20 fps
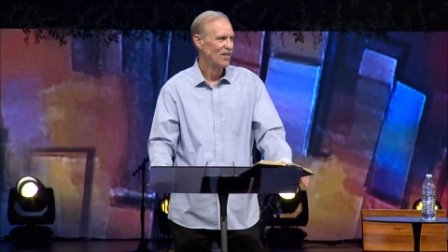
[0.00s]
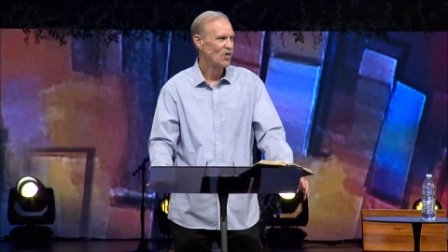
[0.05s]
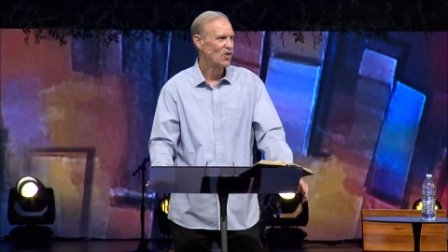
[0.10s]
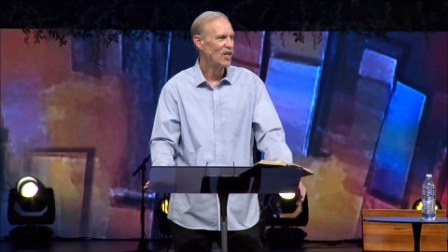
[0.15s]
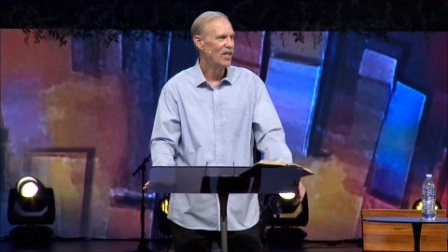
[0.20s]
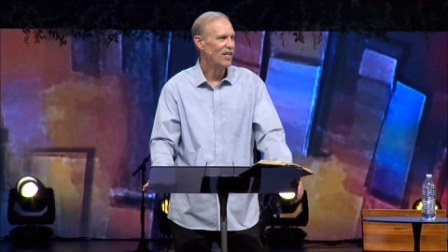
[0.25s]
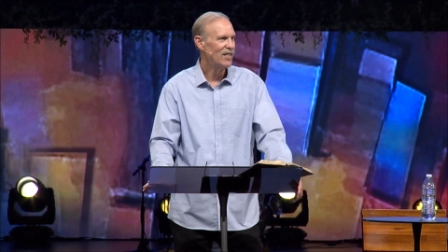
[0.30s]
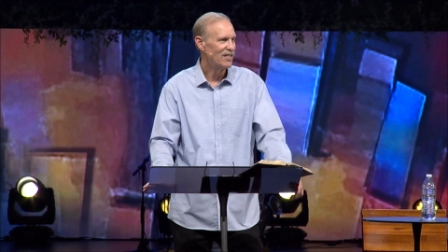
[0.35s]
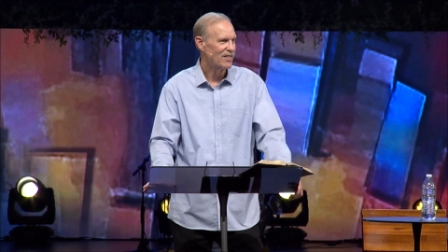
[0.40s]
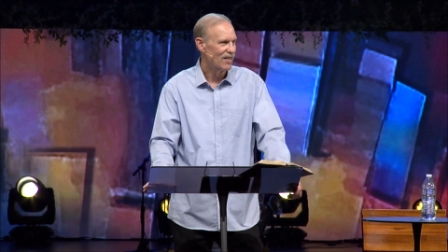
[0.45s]

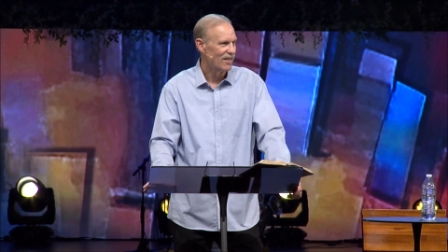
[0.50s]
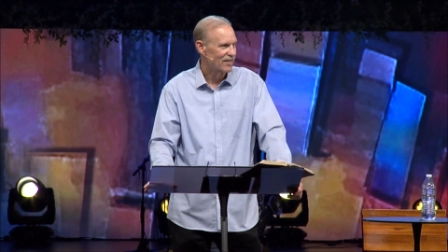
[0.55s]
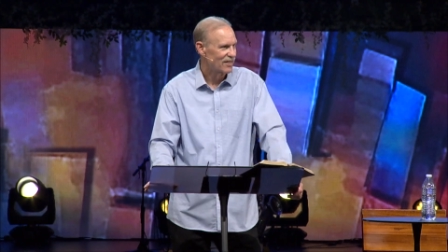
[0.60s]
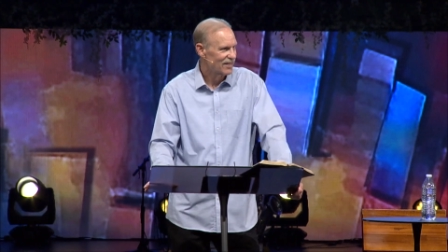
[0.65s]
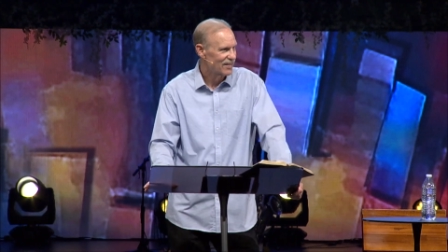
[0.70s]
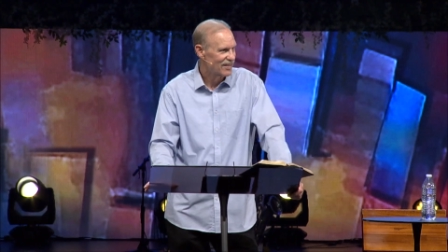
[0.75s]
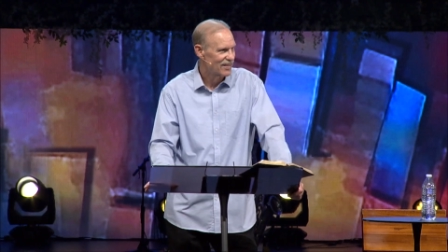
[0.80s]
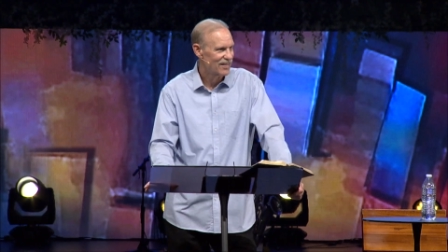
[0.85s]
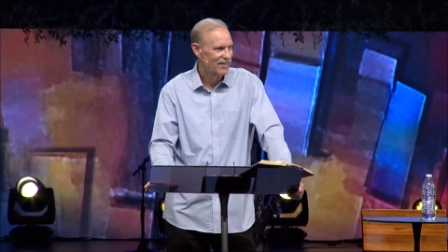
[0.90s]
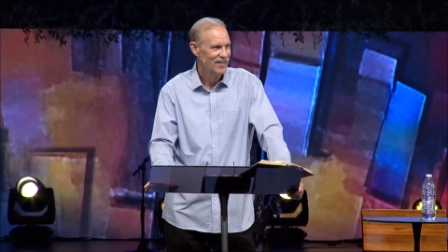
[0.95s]

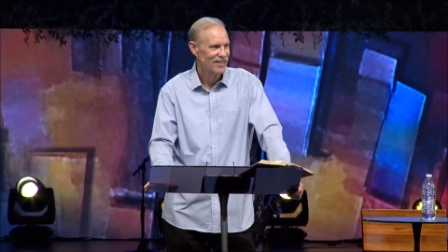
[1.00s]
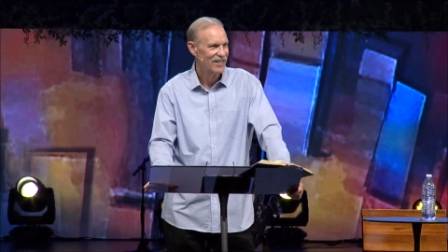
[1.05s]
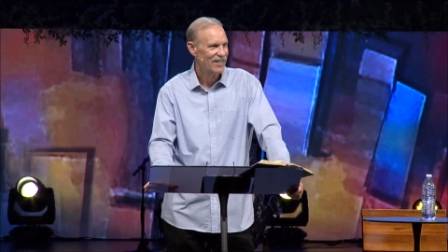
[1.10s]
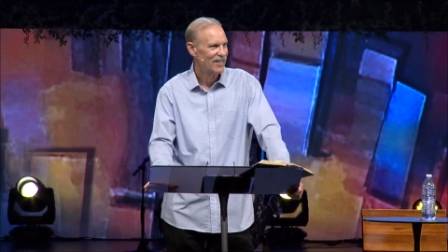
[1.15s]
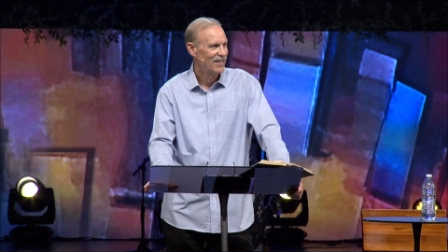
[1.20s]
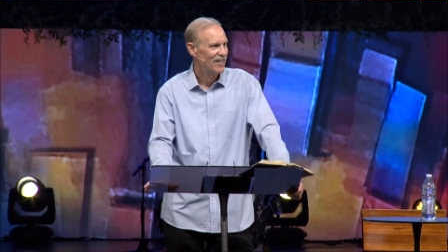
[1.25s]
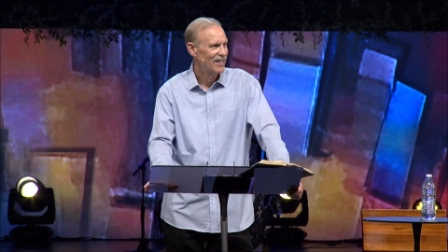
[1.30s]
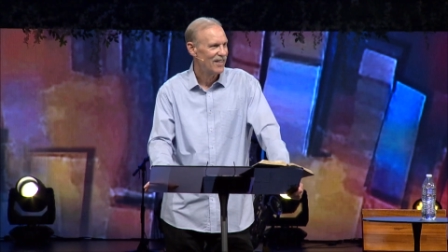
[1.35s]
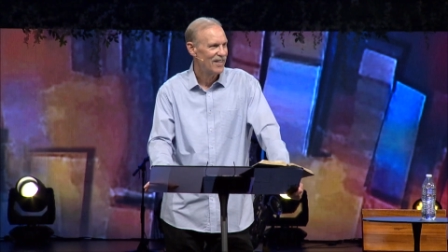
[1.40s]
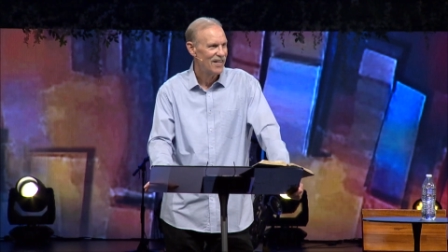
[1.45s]
Jesus.
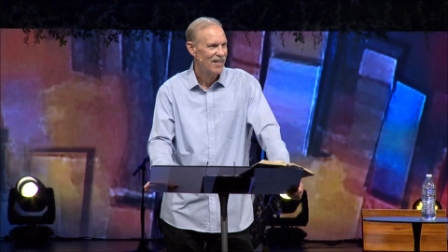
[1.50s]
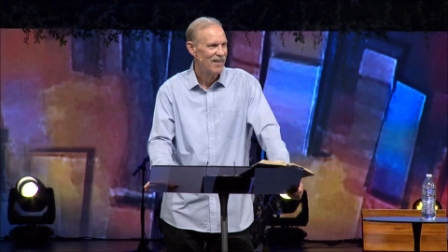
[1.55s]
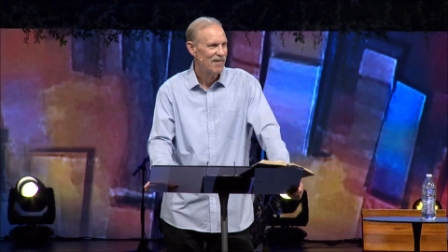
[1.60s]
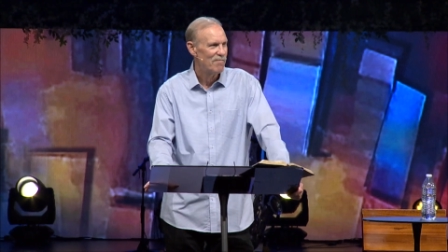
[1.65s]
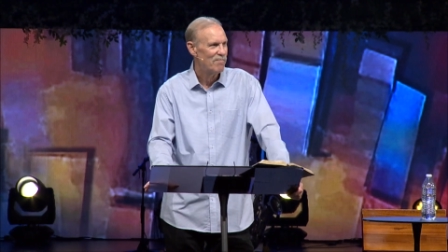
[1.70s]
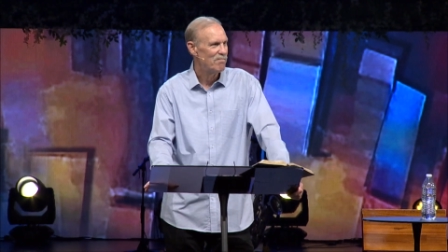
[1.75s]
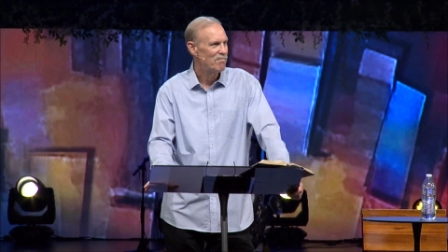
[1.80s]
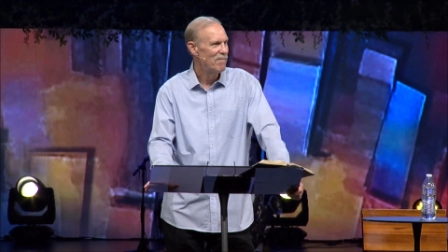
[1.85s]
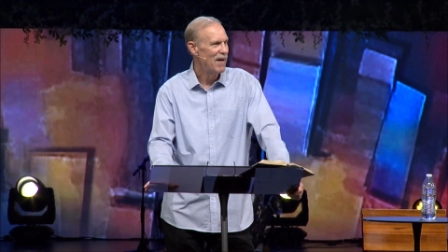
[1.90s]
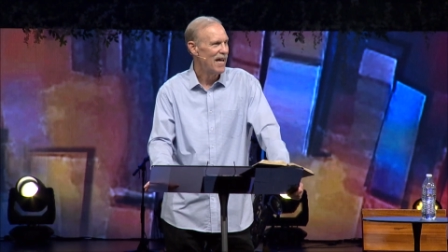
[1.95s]

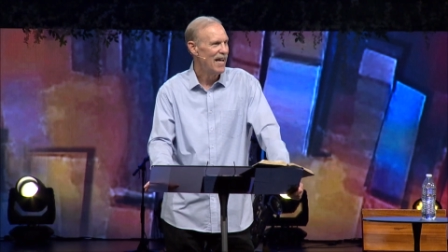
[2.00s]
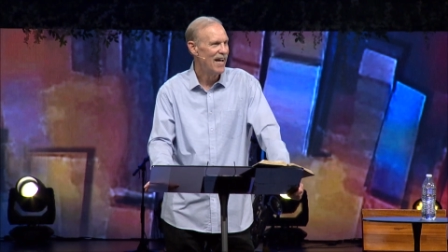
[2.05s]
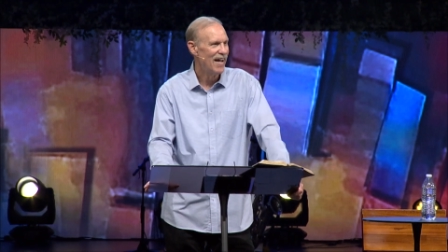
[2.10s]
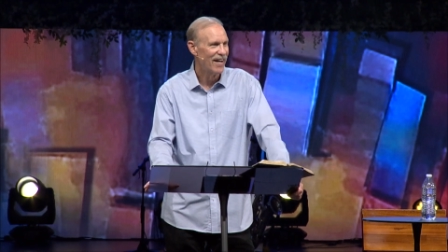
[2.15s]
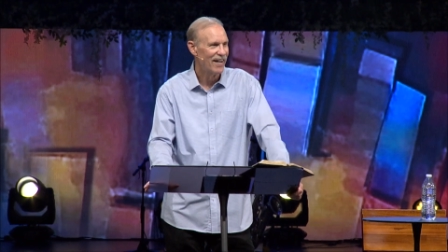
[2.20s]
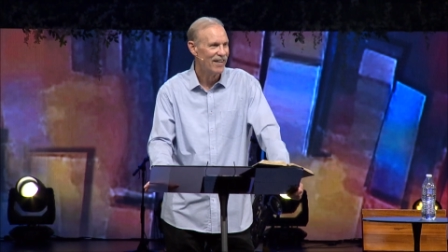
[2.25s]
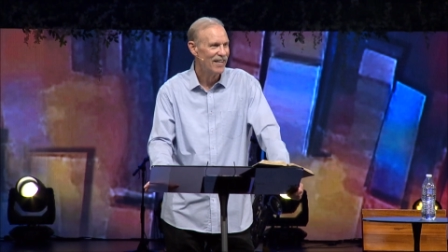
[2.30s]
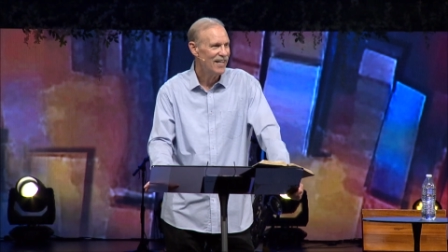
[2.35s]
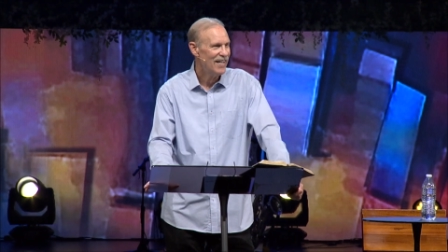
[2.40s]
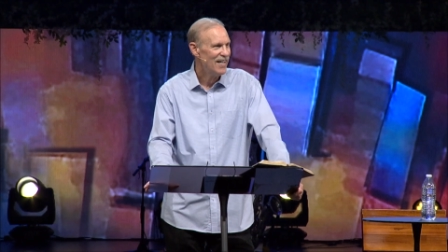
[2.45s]

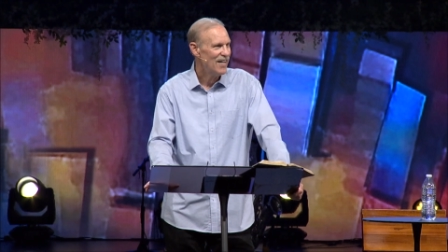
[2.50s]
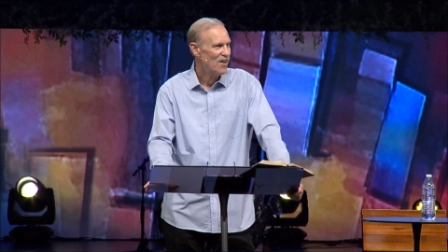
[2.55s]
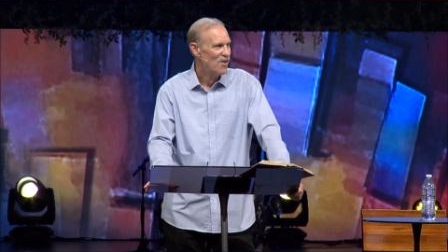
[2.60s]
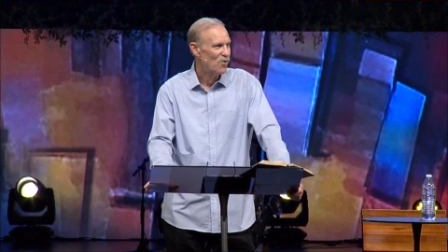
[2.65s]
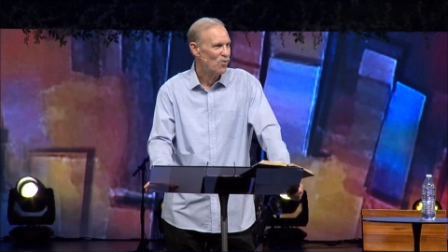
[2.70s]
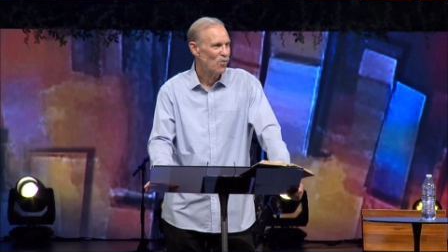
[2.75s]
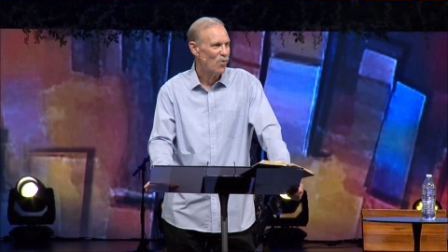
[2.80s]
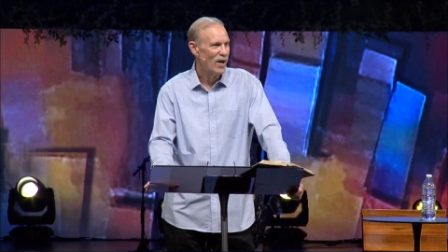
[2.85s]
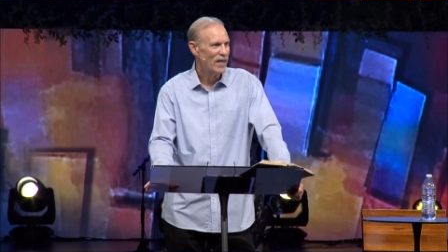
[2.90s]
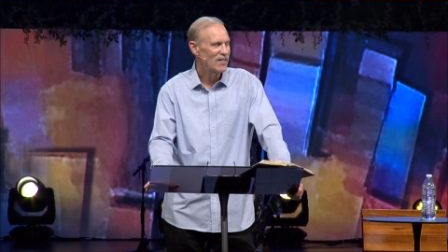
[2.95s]
Man,
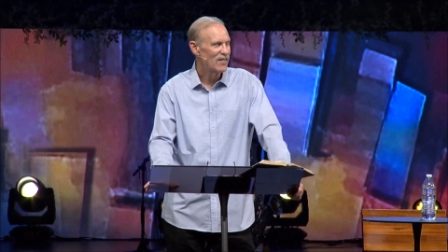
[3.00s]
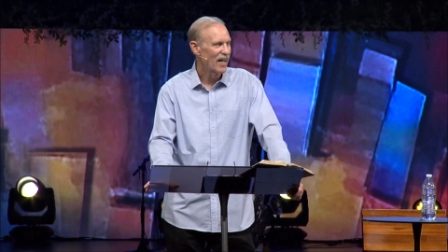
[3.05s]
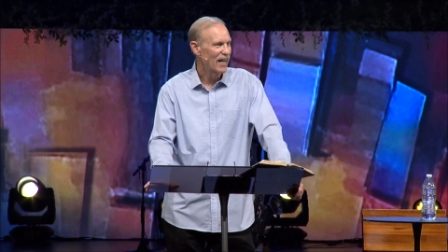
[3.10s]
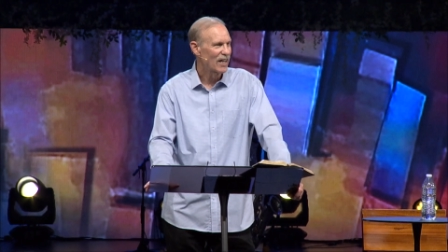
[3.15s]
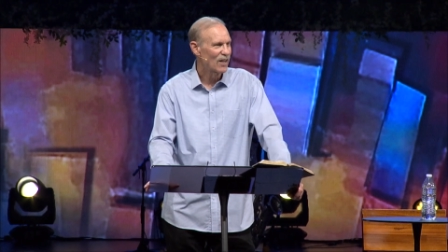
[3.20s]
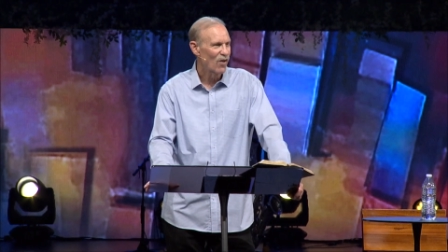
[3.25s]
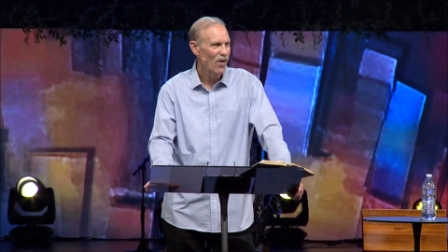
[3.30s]
once I